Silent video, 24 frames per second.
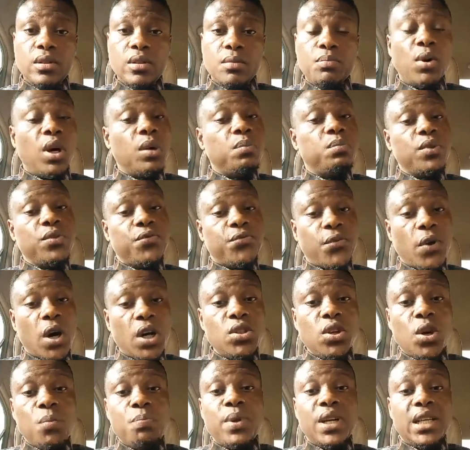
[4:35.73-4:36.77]
But before
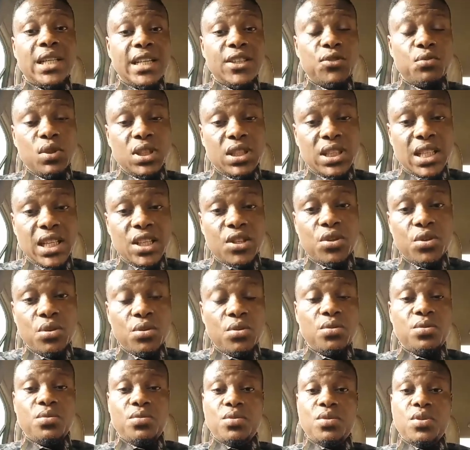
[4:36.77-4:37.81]
your parents will take
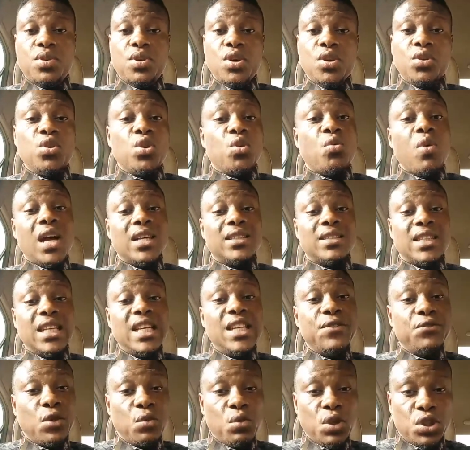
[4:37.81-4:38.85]
you to go and stay
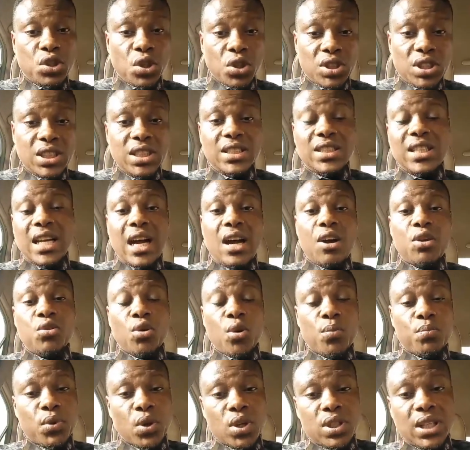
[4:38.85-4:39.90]
even with your sister or
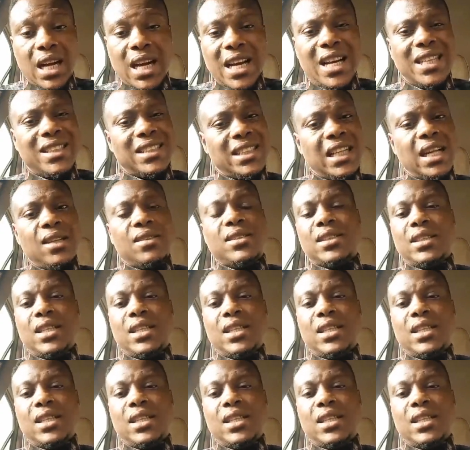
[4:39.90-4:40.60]
your brother, except